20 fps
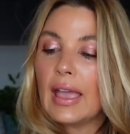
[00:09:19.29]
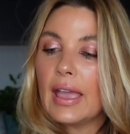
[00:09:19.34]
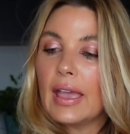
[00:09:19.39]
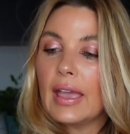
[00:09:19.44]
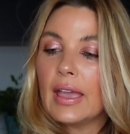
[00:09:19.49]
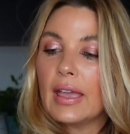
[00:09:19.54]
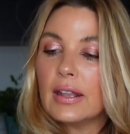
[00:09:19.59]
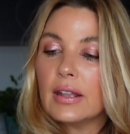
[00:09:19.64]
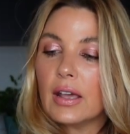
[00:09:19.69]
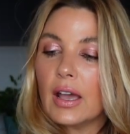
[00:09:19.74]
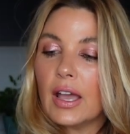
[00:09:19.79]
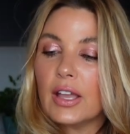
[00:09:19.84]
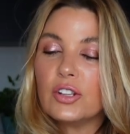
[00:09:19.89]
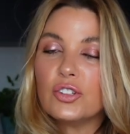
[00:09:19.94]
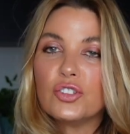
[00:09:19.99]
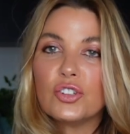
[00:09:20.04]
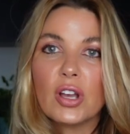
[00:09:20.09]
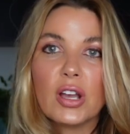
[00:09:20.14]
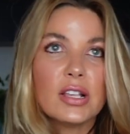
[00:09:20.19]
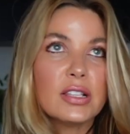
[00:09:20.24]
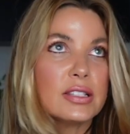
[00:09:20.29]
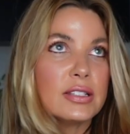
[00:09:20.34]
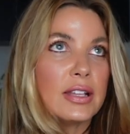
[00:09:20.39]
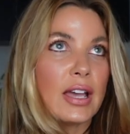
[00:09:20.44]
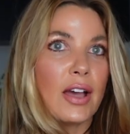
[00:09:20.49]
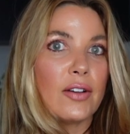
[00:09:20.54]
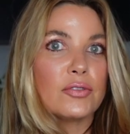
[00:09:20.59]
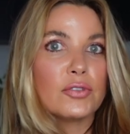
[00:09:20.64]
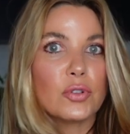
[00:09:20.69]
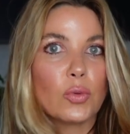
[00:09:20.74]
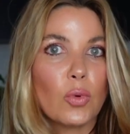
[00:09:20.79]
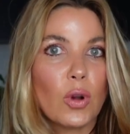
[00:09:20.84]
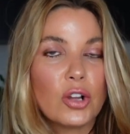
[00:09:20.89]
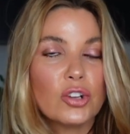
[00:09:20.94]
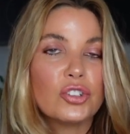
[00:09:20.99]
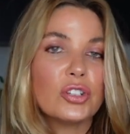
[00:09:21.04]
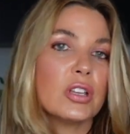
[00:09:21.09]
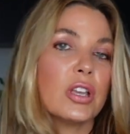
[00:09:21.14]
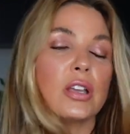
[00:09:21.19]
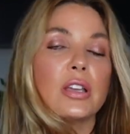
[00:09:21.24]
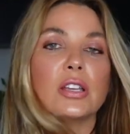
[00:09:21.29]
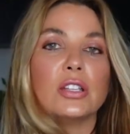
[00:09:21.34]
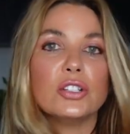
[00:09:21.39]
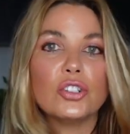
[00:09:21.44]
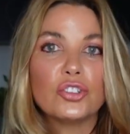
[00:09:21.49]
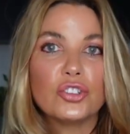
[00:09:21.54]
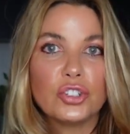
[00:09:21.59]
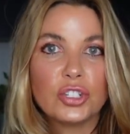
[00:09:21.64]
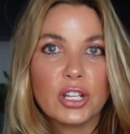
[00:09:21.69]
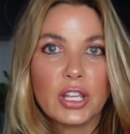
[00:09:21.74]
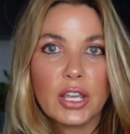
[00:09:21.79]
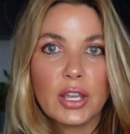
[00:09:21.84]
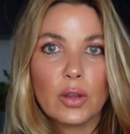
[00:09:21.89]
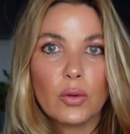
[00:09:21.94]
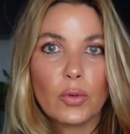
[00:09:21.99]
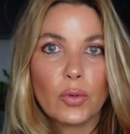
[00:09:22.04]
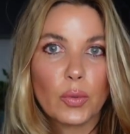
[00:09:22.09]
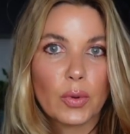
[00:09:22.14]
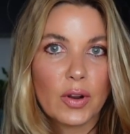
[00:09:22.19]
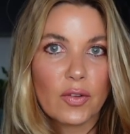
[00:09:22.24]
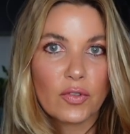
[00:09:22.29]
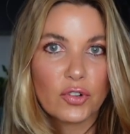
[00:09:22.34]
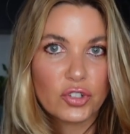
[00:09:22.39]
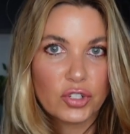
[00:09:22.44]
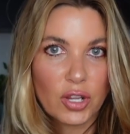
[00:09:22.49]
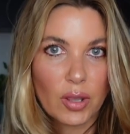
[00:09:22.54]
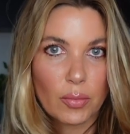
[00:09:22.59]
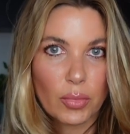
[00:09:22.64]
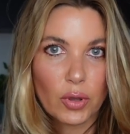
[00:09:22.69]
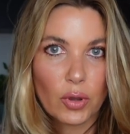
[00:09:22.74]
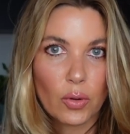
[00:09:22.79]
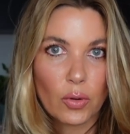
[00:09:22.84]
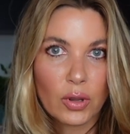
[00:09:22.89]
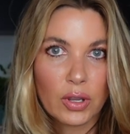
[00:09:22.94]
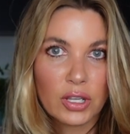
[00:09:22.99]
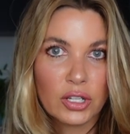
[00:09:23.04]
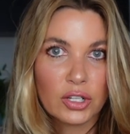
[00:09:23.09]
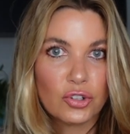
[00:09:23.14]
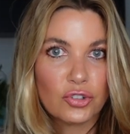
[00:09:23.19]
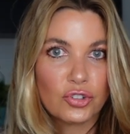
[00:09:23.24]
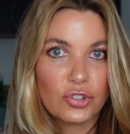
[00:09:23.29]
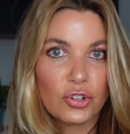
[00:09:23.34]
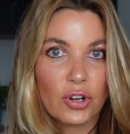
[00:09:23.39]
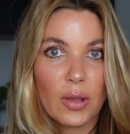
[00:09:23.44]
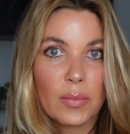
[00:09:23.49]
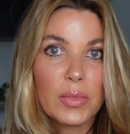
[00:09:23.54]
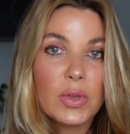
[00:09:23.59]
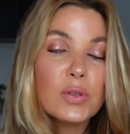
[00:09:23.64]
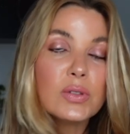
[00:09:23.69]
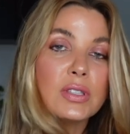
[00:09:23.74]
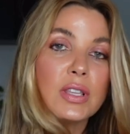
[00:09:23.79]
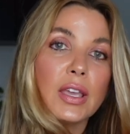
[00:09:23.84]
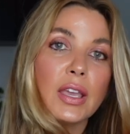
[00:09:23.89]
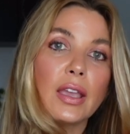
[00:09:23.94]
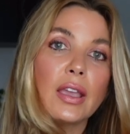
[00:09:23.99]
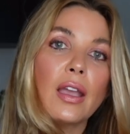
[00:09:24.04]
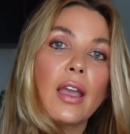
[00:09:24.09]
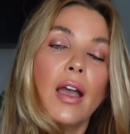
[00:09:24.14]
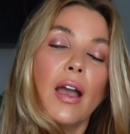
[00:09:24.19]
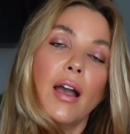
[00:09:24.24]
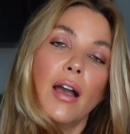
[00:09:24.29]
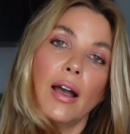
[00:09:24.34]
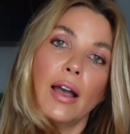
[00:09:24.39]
And I just, after washing and conditioning with whatever shampoo and conditioner I'm using,